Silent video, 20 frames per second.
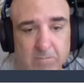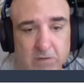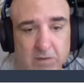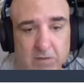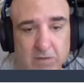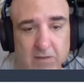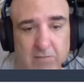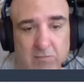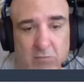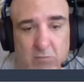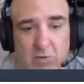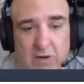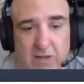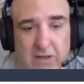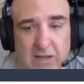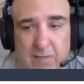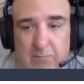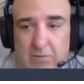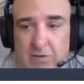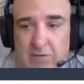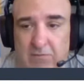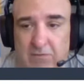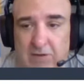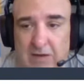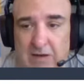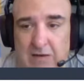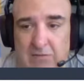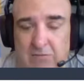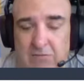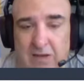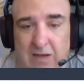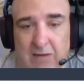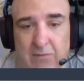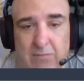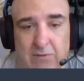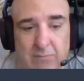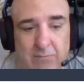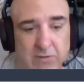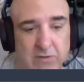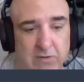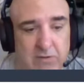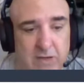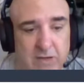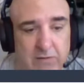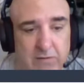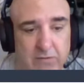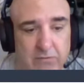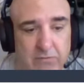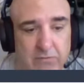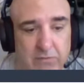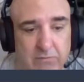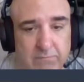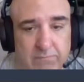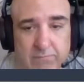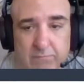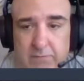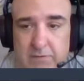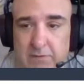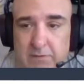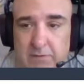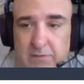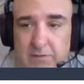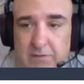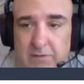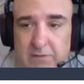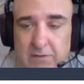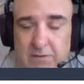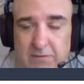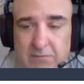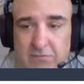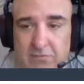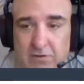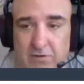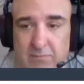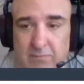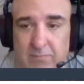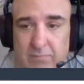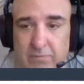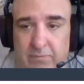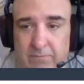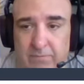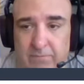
Cleveland running game, big advantage. Yeah, I mean, you got Hunt and Chubb.